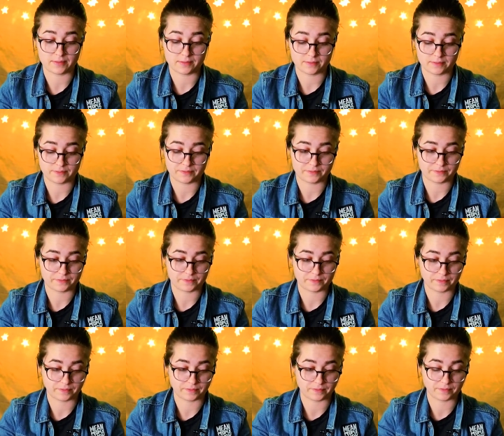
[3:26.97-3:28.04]

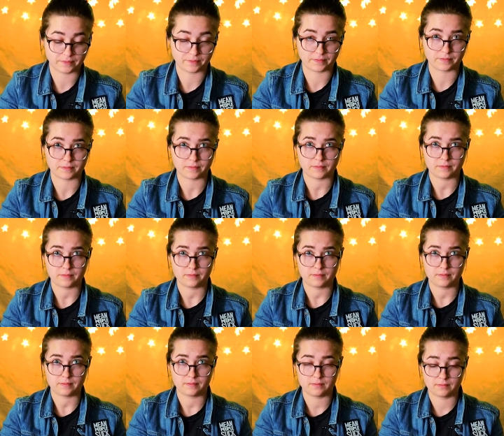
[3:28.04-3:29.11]

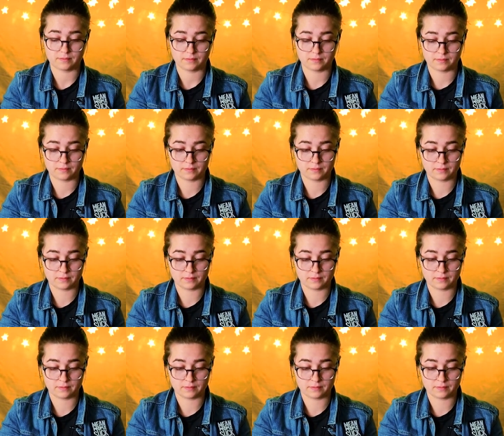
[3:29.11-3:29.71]
Nobody speaks.